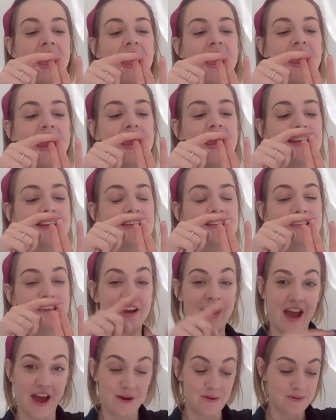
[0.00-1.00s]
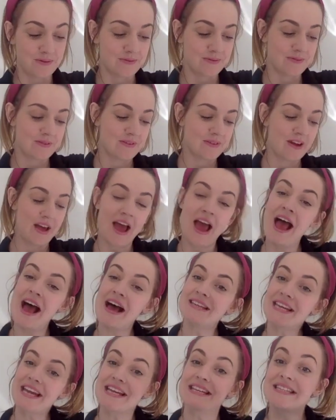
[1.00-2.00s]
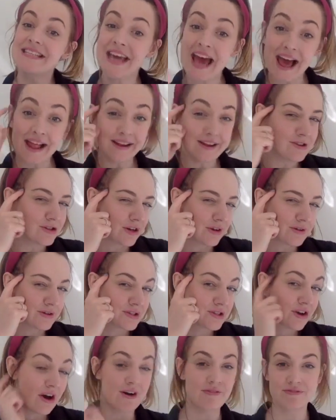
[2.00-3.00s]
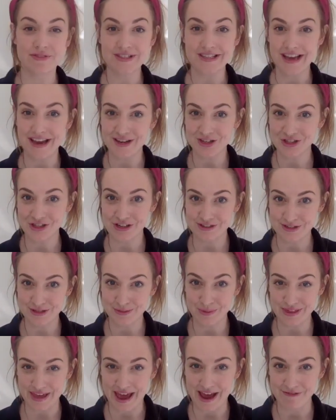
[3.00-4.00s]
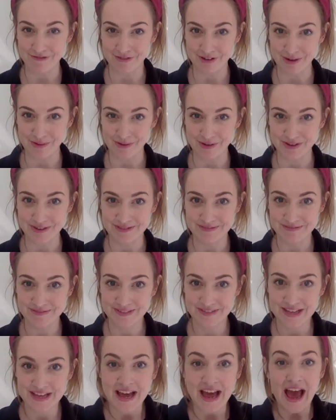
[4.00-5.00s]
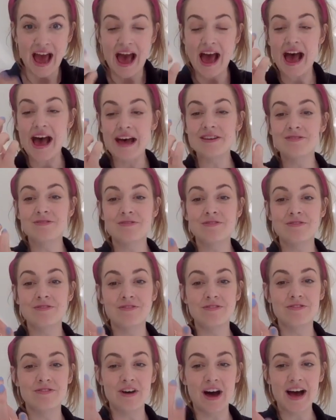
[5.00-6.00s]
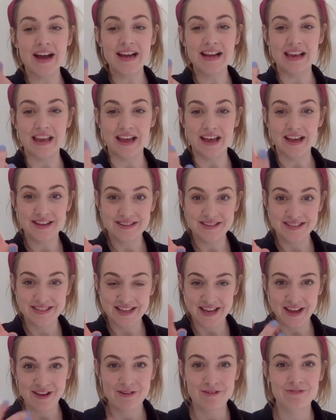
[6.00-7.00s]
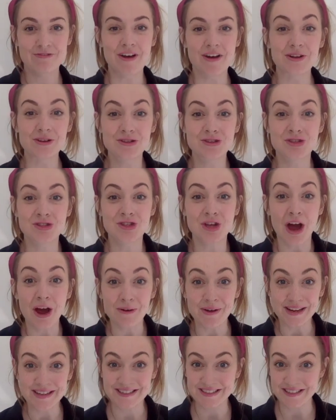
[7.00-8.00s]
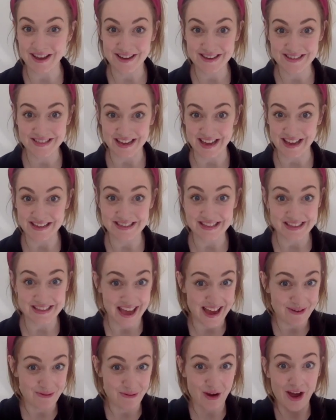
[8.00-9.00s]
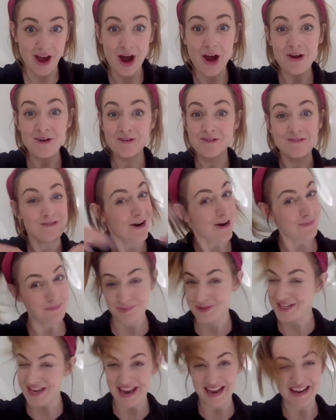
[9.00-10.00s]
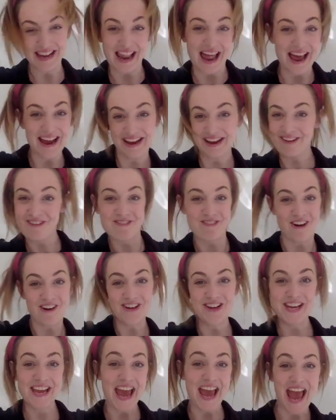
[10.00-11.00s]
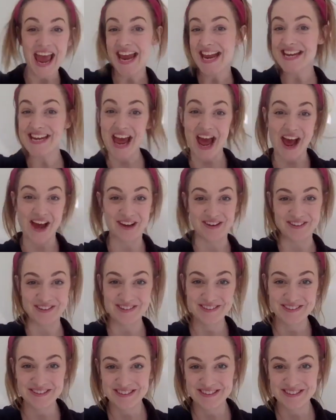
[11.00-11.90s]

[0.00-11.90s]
Indigo had intelligent conversations with everyone. And Violet felt so excited they were erupting like a volcano.